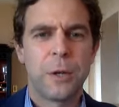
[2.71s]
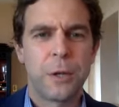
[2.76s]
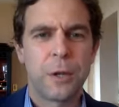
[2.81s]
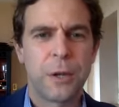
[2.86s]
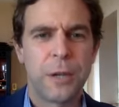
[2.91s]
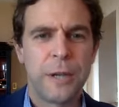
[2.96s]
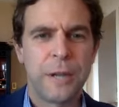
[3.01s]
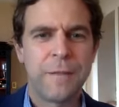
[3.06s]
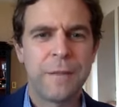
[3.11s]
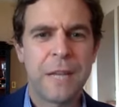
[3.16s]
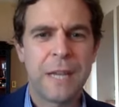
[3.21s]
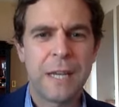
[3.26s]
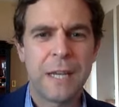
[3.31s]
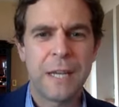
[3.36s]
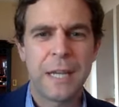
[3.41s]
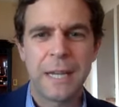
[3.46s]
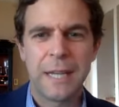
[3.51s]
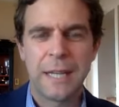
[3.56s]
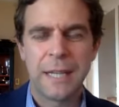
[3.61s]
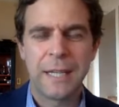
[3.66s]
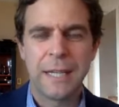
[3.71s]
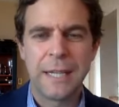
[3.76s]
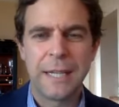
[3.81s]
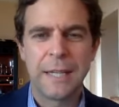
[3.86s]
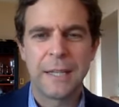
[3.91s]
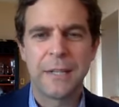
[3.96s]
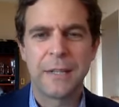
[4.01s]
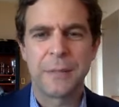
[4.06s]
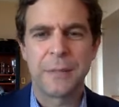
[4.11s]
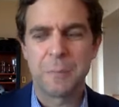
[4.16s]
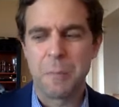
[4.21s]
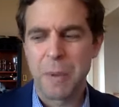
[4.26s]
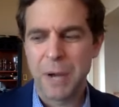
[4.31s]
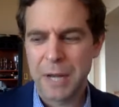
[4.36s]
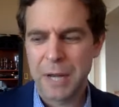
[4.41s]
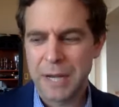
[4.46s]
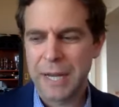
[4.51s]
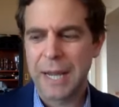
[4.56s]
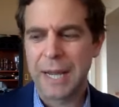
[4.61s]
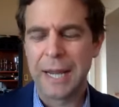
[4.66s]
Good evening. It is
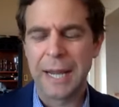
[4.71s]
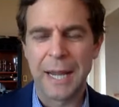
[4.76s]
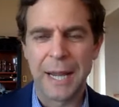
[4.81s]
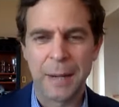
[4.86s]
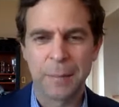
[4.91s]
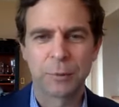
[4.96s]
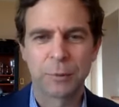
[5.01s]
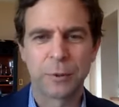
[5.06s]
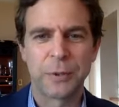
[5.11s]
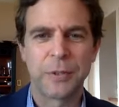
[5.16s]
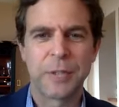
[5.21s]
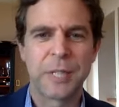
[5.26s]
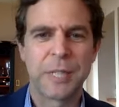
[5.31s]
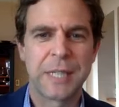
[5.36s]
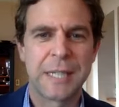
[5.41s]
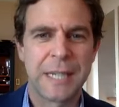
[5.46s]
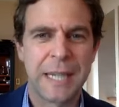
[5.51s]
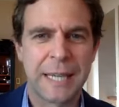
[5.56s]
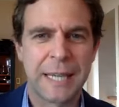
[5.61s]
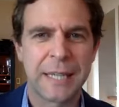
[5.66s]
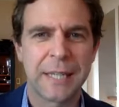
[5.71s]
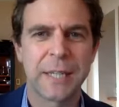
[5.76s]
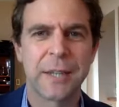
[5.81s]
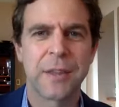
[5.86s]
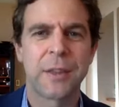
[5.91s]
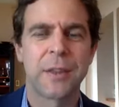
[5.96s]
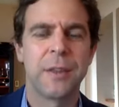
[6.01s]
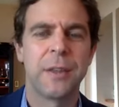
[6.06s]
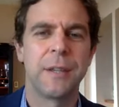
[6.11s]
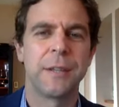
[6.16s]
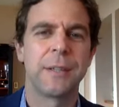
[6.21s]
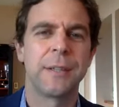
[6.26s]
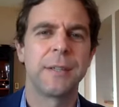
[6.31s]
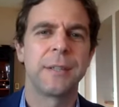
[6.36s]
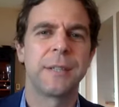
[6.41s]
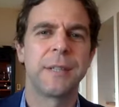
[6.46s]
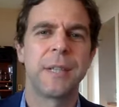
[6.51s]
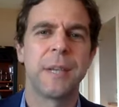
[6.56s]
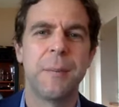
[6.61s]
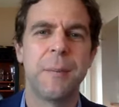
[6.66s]
Monday, April 6th. This
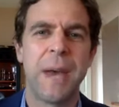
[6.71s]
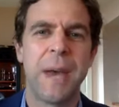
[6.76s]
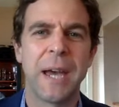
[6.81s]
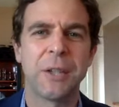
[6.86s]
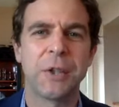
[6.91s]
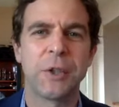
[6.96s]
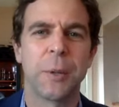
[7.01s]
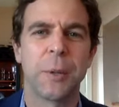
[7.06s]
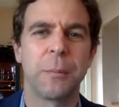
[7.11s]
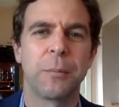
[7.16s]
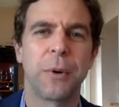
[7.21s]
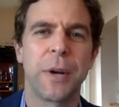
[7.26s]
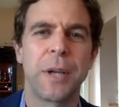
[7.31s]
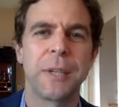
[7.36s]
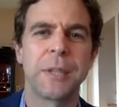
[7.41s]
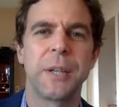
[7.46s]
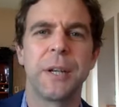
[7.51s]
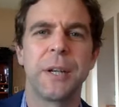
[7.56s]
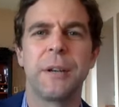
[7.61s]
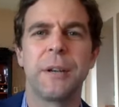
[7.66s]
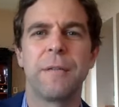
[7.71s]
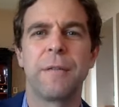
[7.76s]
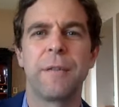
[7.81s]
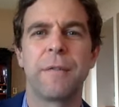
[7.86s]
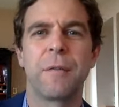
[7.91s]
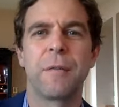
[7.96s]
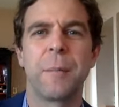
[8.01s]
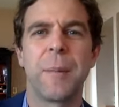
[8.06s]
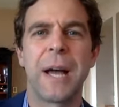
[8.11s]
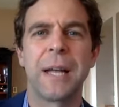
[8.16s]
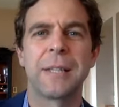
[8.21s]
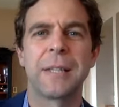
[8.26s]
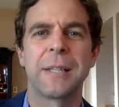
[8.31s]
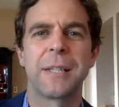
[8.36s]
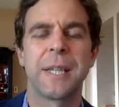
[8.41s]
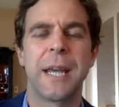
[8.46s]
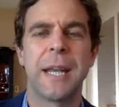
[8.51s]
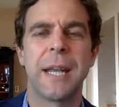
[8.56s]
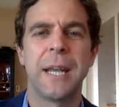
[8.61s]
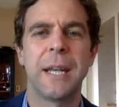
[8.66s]
is Tim Ashe. I'm president of the Vermont
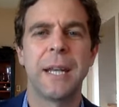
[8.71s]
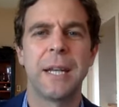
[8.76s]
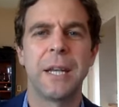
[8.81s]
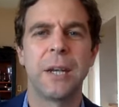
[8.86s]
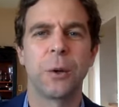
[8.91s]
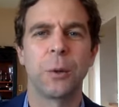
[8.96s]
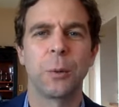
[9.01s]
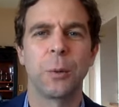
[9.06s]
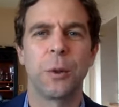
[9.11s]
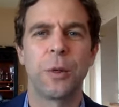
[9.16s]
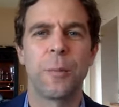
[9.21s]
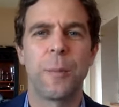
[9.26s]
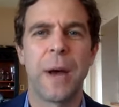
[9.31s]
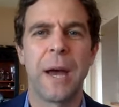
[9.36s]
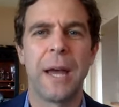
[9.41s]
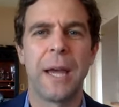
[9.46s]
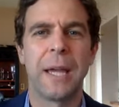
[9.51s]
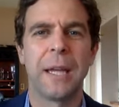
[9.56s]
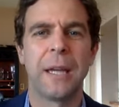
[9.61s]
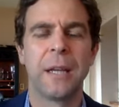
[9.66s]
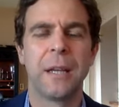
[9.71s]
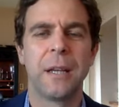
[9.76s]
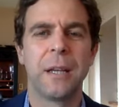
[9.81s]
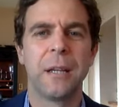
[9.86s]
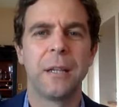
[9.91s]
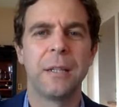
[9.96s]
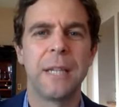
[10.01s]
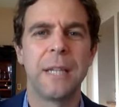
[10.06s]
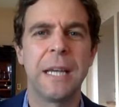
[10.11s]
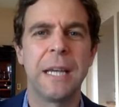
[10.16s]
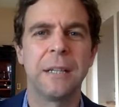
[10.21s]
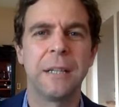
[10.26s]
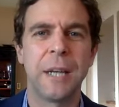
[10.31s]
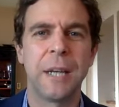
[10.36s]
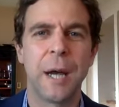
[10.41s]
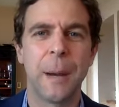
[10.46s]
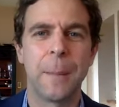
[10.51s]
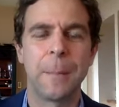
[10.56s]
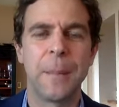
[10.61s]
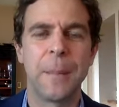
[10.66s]
Senate here with my
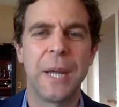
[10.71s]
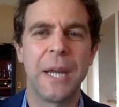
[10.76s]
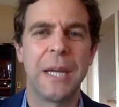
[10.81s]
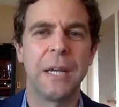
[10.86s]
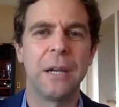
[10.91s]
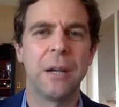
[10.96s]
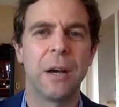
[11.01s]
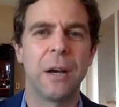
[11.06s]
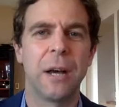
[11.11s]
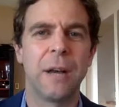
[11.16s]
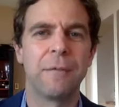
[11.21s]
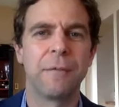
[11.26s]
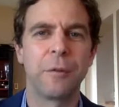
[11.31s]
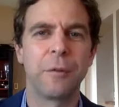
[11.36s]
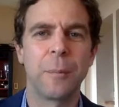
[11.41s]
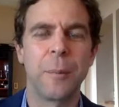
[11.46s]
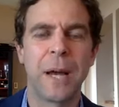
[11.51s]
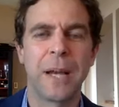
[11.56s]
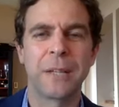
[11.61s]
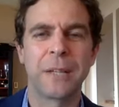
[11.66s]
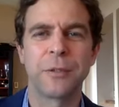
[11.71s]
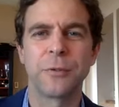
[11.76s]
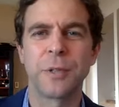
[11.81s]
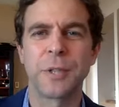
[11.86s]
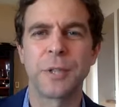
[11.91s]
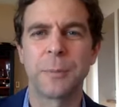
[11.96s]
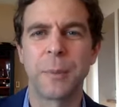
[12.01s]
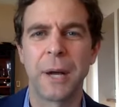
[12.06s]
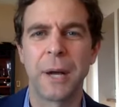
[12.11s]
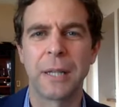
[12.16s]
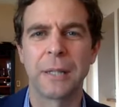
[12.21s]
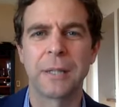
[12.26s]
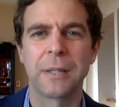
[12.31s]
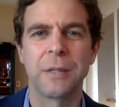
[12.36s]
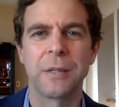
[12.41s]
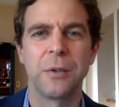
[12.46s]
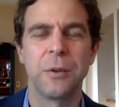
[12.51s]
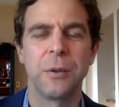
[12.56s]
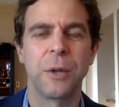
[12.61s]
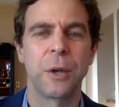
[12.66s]
daily update on Vermont's response
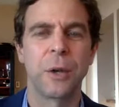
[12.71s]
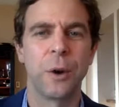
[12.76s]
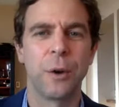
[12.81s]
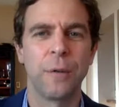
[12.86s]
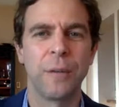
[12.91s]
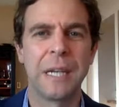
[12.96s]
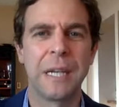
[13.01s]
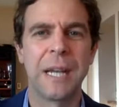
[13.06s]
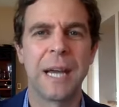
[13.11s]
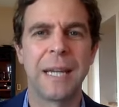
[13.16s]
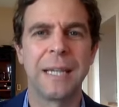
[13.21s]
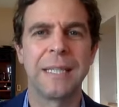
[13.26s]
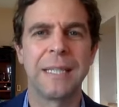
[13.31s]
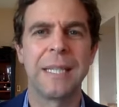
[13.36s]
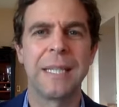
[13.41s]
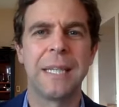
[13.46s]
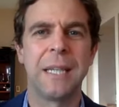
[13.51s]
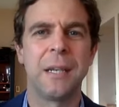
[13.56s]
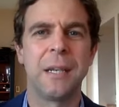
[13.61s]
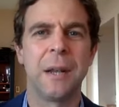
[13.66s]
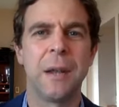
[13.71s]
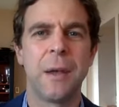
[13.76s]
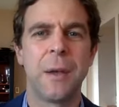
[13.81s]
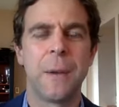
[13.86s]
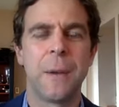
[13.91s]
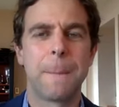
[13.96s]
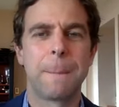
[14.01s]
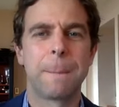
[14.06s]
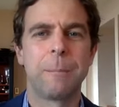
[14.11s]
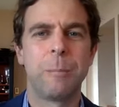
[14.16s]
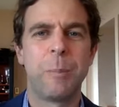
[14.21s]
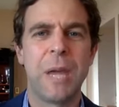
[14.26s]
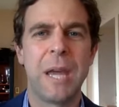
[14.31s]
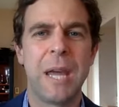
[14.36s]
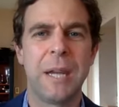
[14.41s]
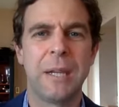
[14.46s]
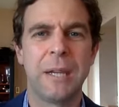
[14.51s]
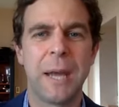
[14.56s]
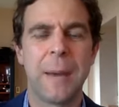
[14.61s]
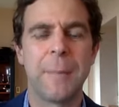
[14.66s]
to the COVID 19
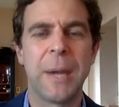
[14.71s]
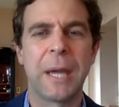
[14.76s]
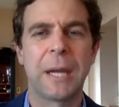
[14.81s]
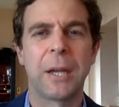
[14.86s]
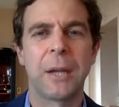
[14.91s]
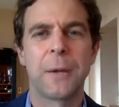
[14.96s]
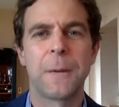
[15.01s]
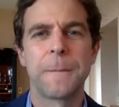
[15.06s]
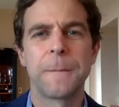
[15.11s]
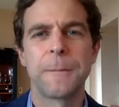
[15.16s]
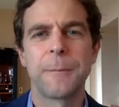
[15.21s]
pandemic.